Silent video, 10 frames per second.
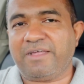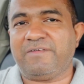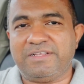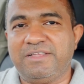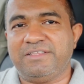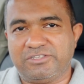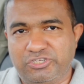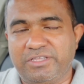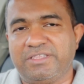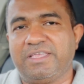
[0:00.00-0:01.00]
validate the
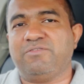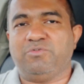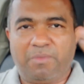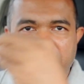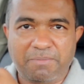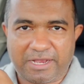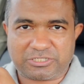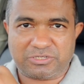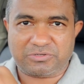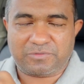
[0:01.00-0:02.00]
check, they give you money back
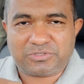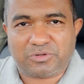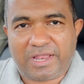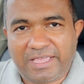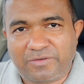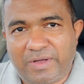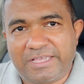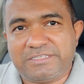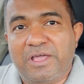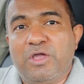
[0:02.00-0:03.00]
to you. So
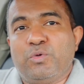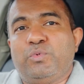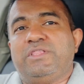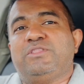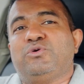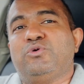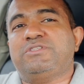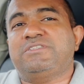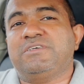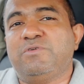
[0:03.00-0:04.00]
likewise, when the
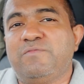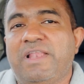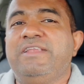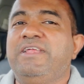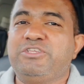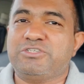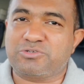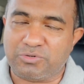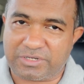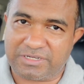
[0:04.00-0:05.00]
auth server validate your
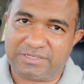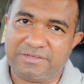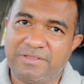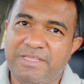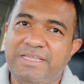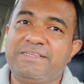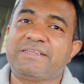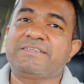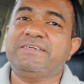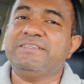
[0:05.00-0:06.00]
token, it
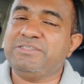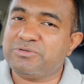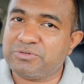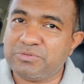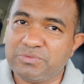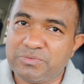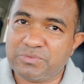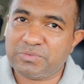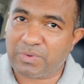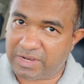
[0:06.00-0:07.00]
return you
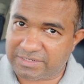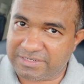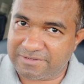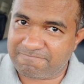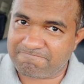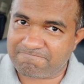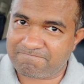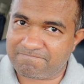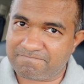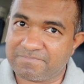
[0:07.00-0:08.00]
what?
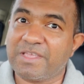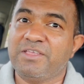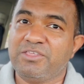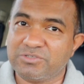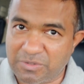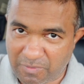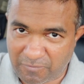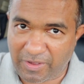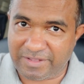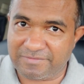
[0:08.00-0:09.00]
User
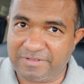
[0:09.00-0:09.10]
profile.